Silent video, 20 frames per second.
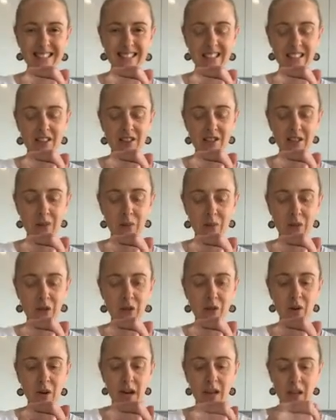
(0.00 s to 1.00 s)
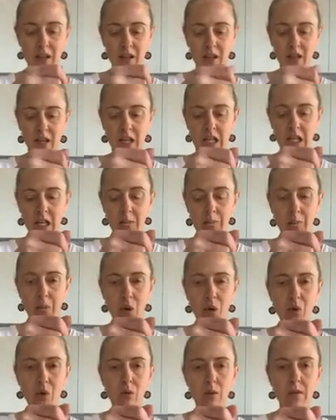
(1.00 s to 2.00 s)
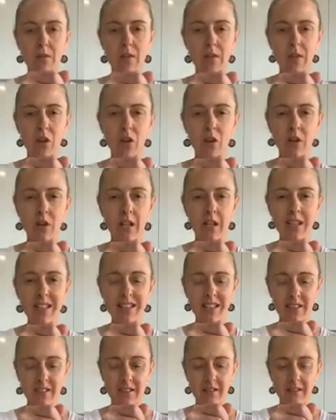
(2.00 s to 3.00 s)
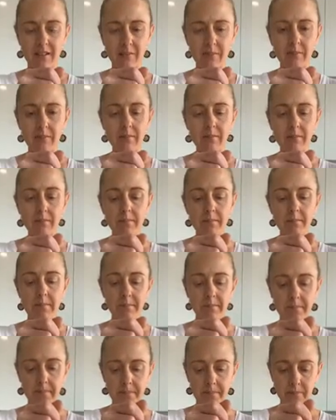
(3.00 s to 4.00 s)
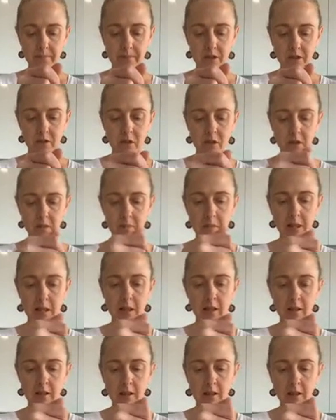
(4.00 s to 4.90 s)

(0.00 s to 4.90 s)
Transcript: you just want to crack the bottle of soda, excuse me,